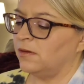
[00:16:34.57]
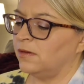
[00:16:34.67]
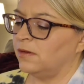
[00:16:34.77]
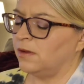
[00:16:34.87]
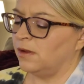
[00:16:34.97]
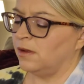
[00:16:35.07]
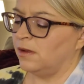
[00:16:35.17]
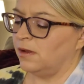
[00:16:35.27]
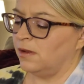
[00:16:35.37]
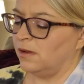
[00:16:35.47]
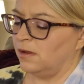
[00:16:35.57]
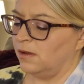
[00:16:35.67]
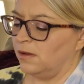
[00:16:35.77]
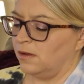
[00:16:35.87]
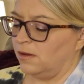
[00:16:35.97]

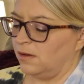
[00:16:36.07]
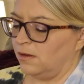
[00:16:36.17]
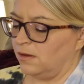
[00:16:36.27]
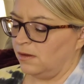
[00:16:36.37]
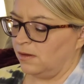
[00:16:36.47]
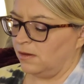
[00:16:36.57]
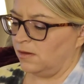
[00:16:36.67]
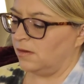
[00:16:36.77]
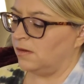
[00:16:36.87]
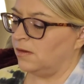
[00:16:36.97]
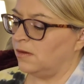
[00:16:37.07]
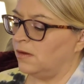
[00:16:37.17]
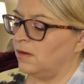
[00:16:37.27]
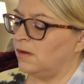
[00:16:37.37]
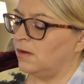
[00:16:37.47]

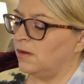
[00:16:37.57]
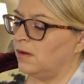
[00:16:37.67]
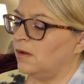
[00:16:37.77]
(no one is talking)